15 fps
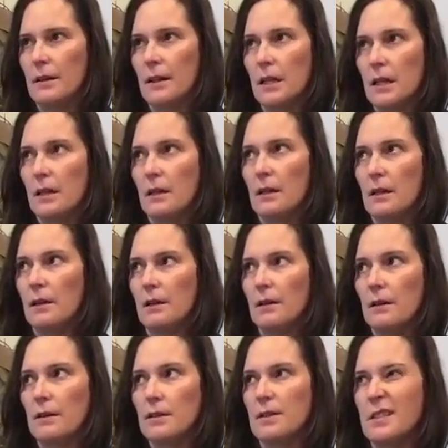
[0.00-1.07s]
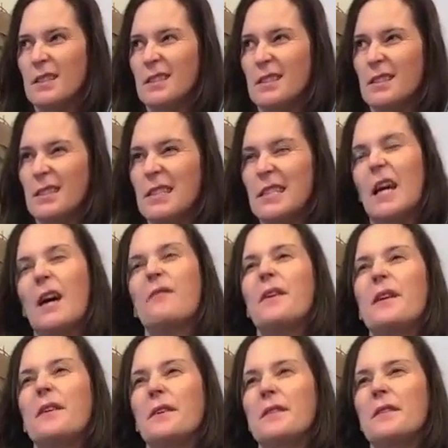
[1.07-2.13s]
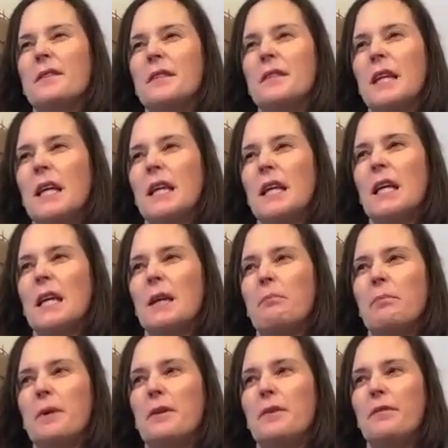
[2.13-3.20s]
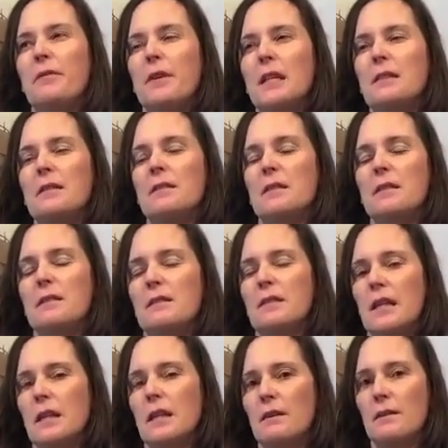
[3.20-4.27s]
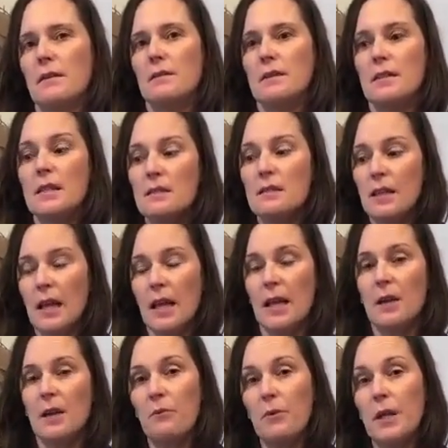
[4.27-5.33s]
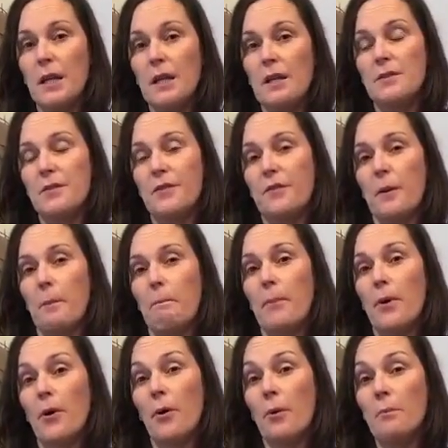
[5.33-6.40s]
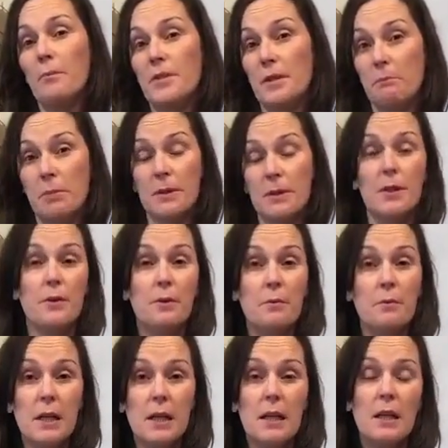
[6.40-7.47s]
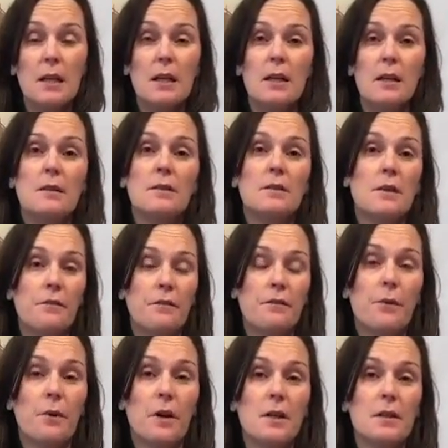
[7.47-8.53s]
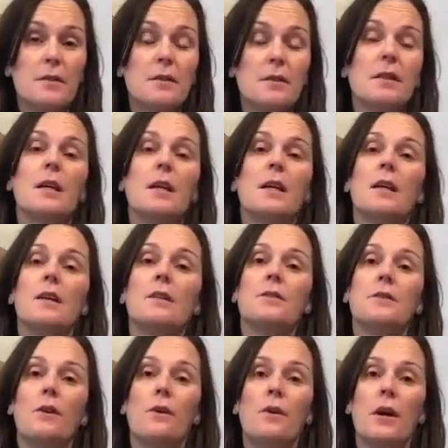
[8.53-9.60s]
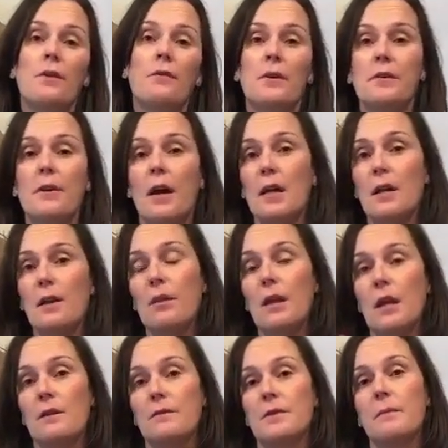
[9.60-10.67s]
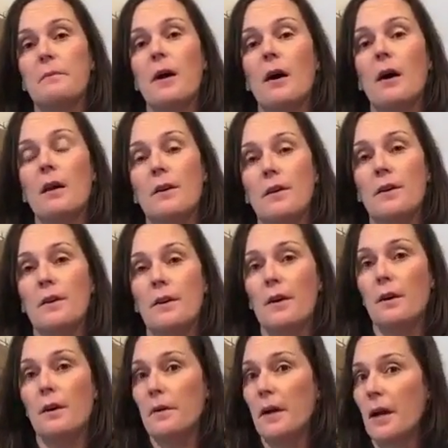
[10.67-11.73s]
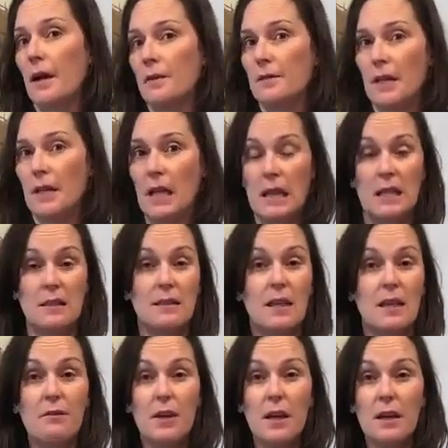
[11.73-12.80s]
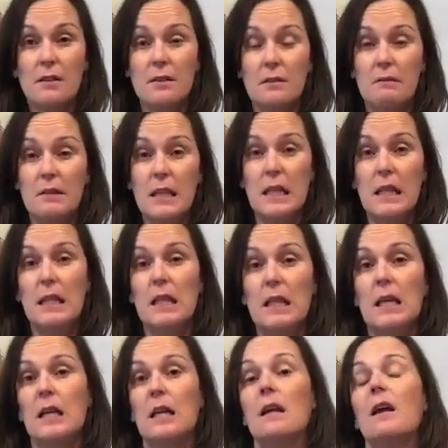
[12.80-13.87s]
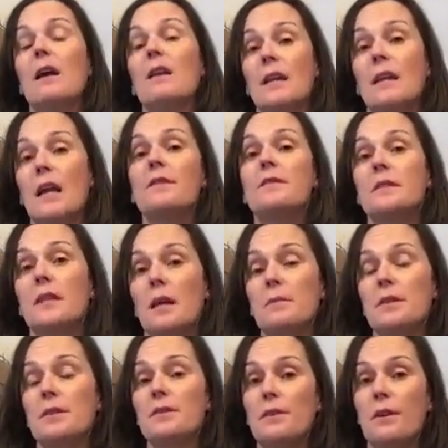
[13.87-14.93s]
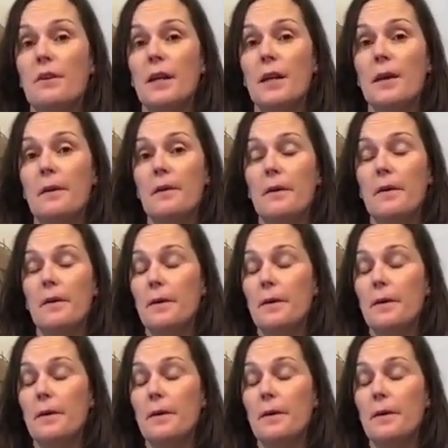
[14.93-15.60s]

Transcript: The narcissus and daffodils take between 6 to 8 weeks from bulb to bloom to force. So if you're trying to think of some color around like Thanksgiving or something like that, now's the time to start it.